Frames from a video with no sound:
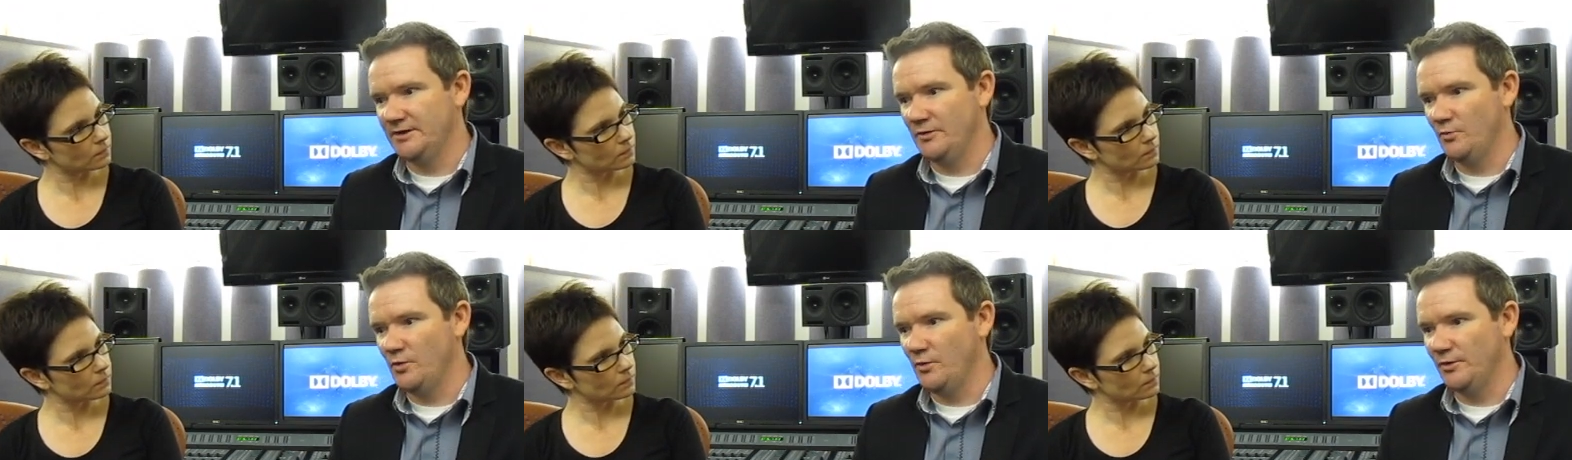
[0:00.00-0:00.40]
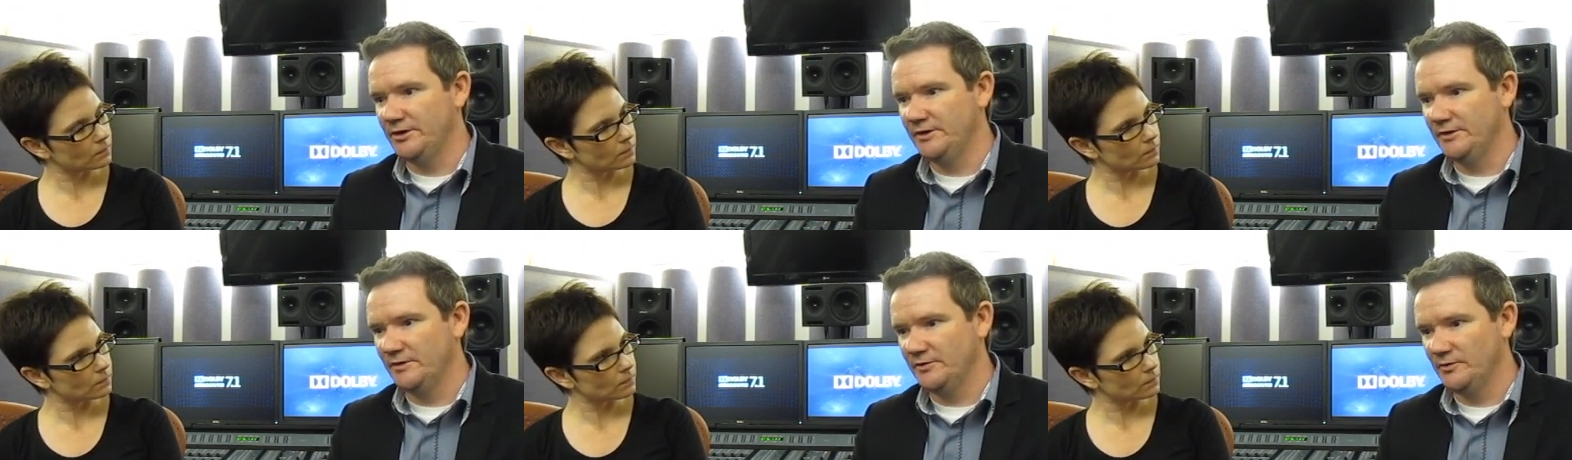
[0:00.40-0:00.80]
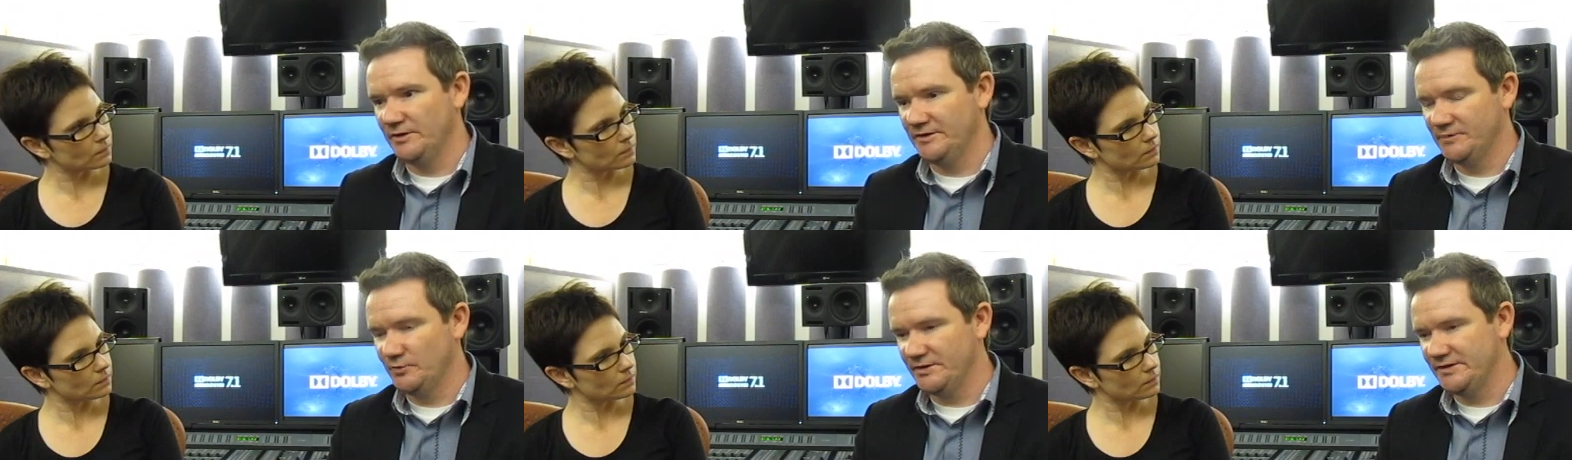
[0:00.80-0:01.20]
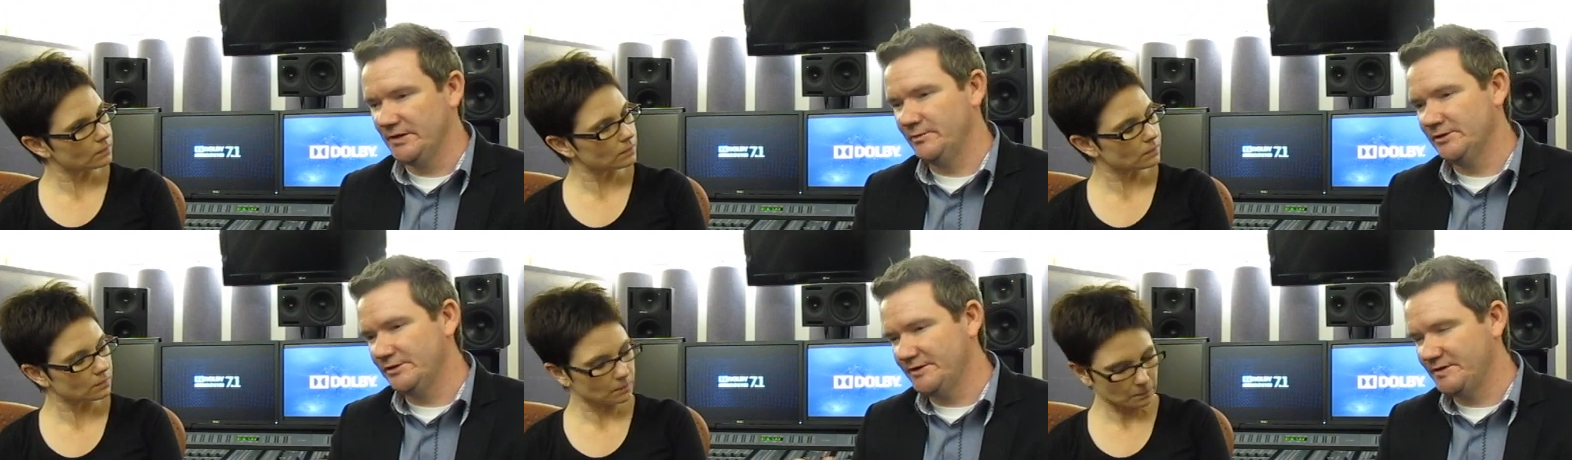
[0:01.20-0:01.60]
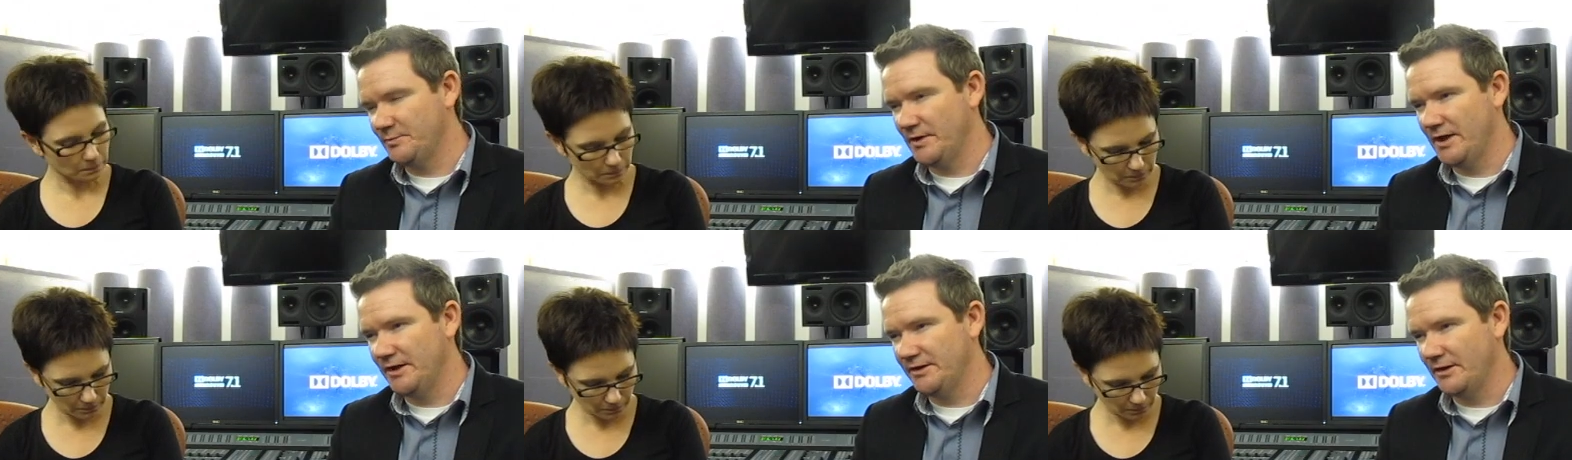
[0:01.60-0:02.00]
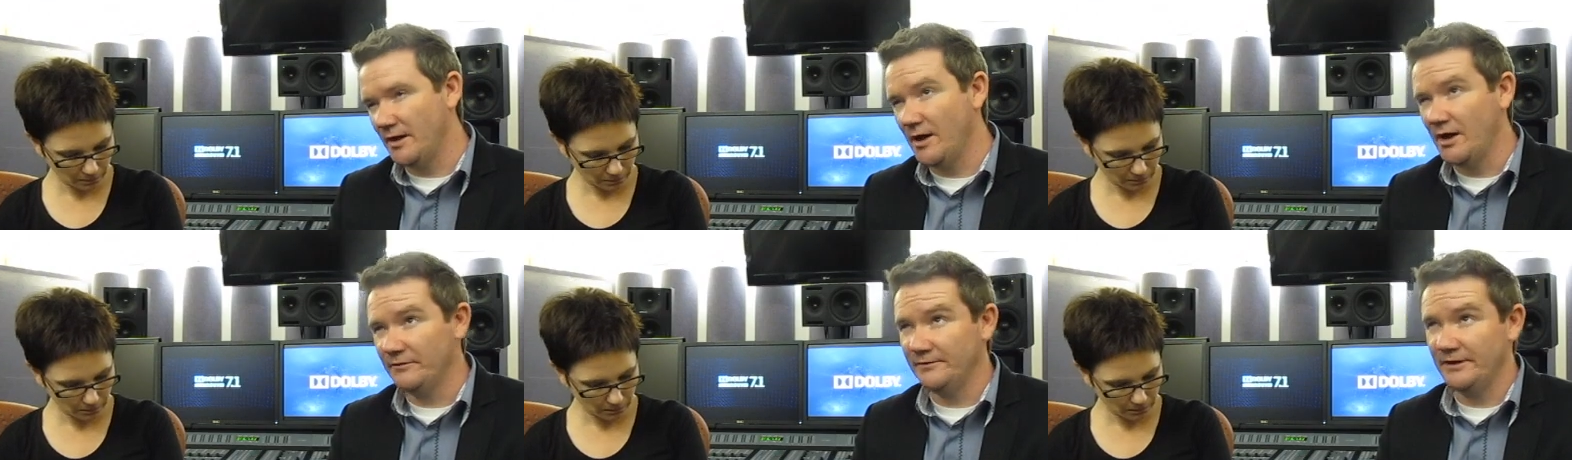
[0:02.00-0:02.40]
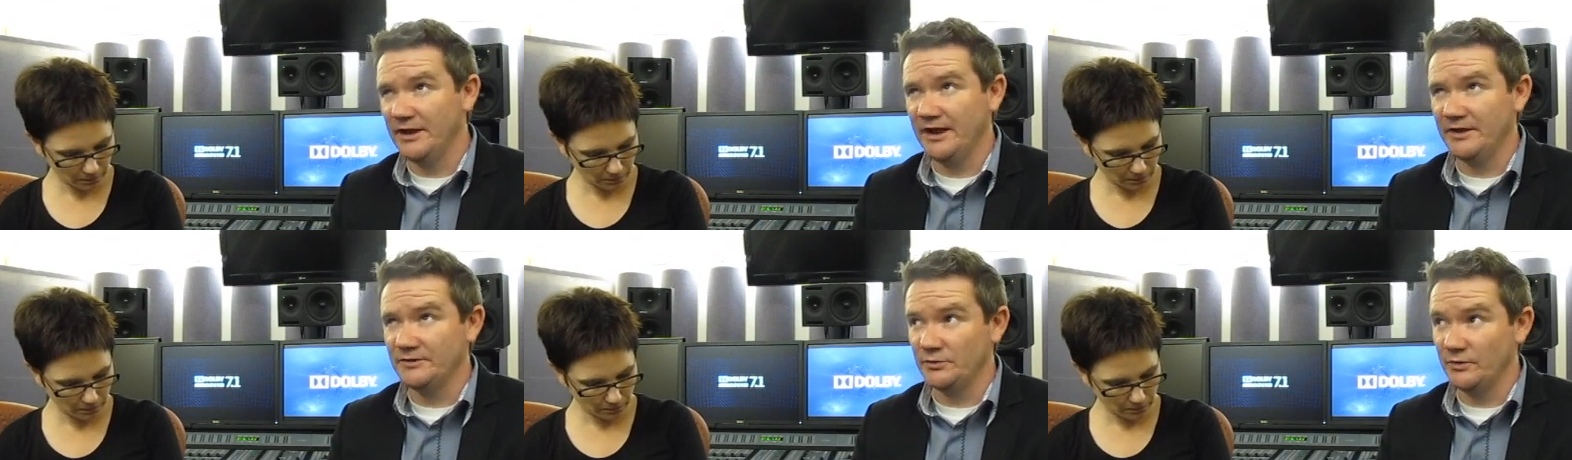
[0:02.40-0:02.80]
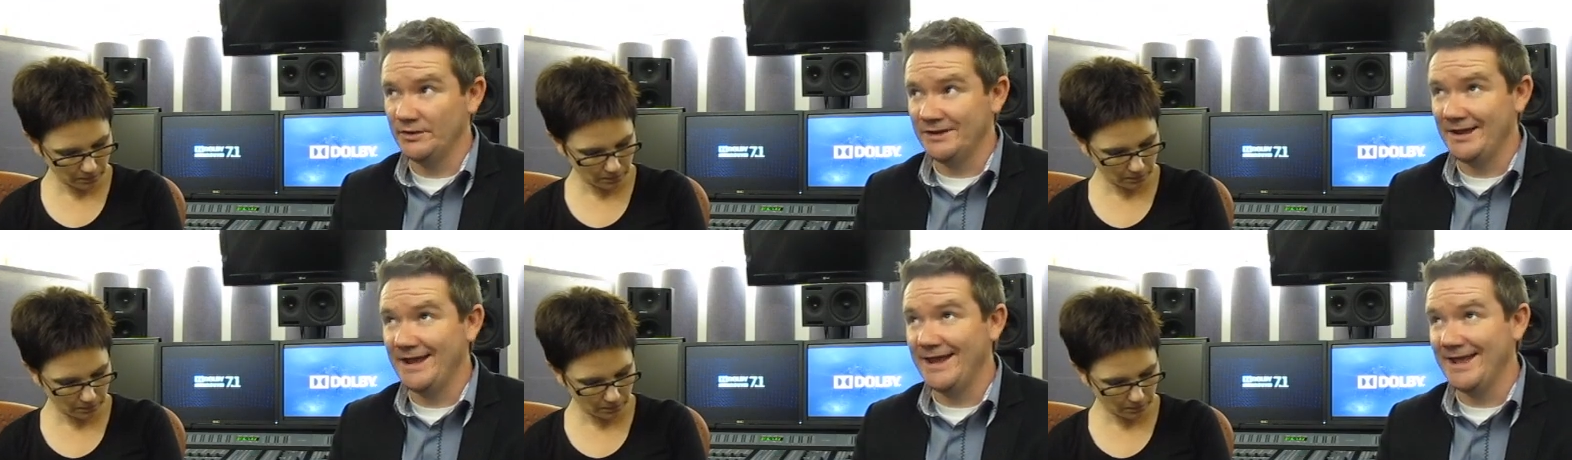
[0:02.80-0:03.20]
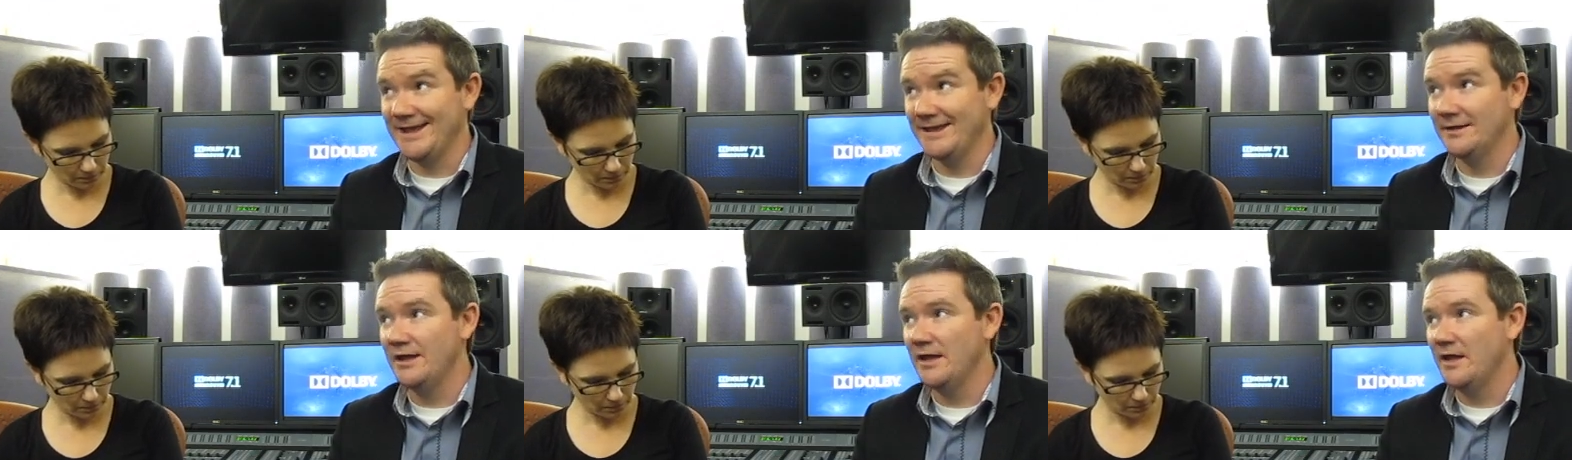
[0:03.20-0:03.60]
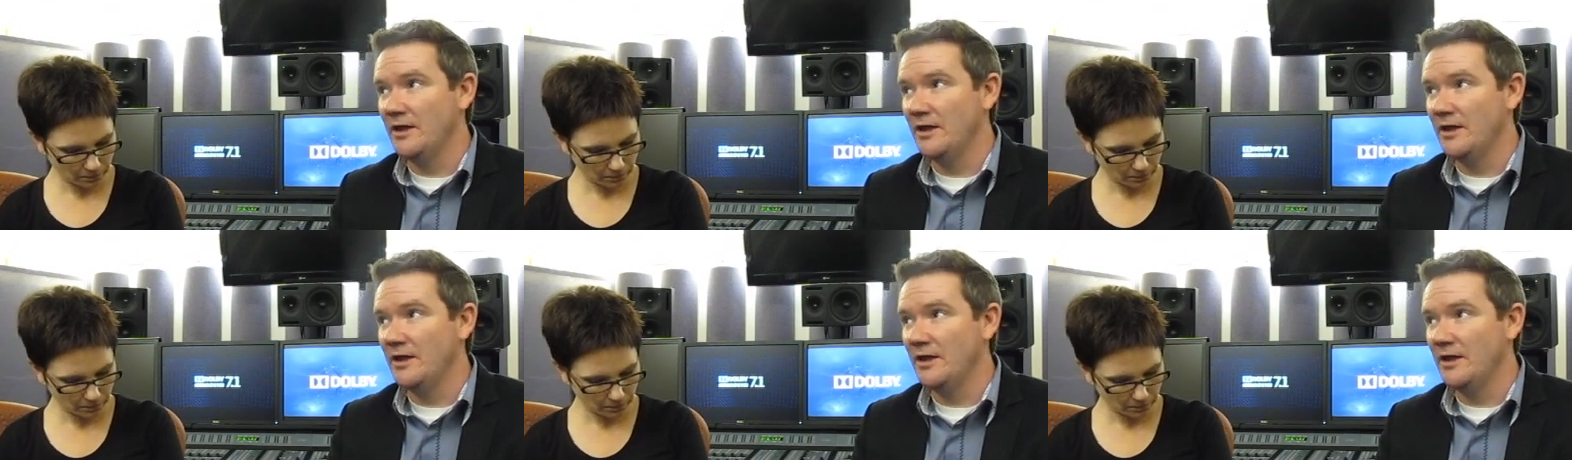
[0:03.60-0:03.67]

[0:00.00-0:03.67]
Speaker 1: then what we do is we typically spend half a day to a day